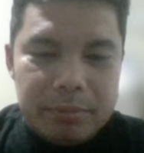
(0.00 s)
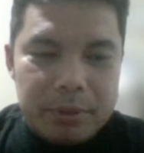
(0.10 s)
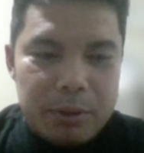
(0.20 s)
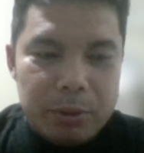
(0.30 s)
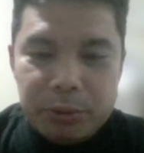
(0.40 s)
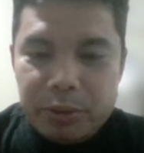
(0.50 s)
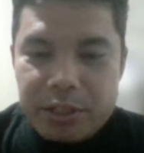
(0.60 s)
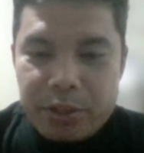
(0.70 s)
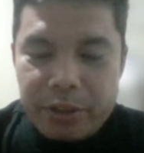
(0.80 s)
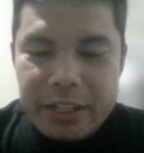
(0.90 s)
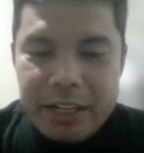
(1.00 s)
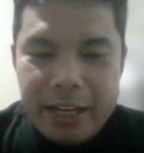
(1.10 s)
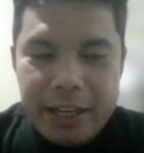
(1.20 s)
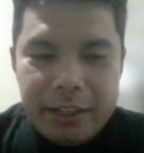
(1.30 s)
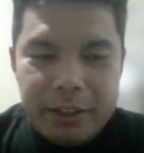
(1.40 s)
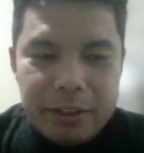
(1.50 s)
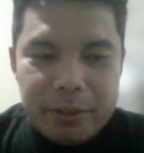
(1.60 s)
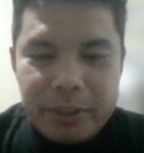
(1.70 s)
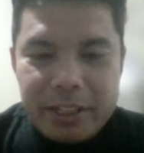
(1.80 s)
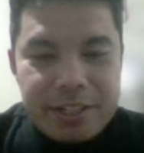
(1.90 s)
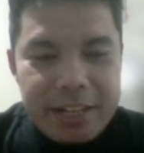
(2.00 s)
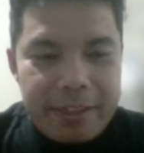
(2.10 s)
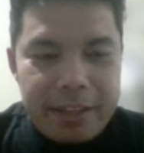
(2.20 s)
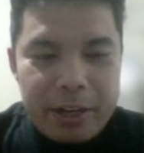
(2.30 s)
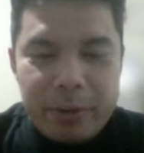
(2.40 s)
go to Discord and we can chat there.